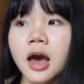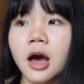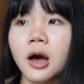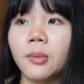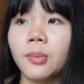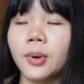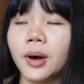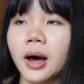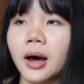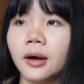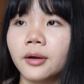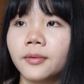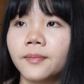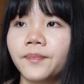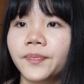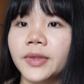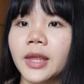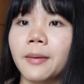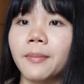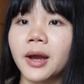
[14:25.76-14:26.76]
about
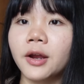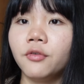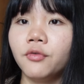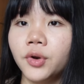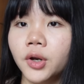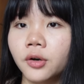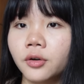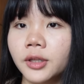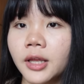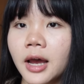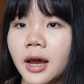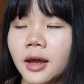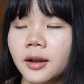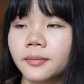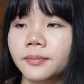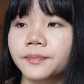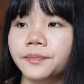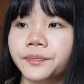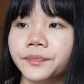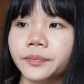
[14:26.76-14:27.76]
my real dad,
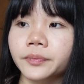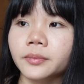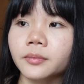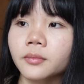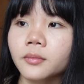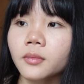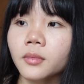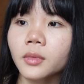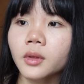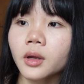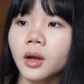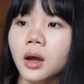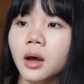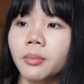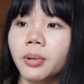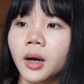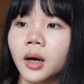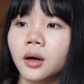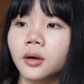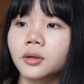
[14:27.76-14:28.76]

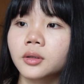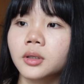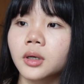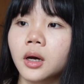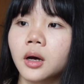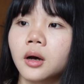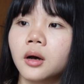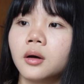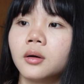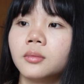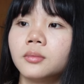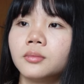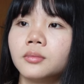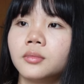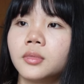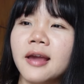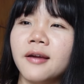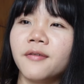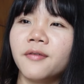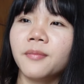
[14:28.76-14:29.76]
about
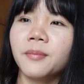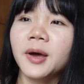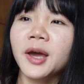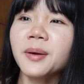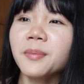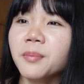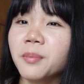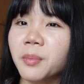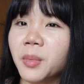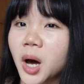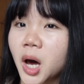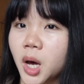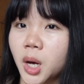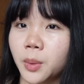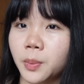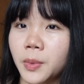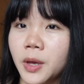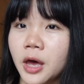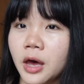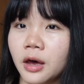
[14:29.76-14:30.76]
if my
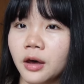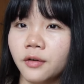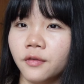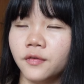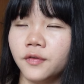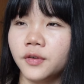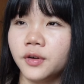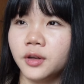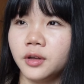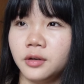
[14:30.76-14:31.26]
mom have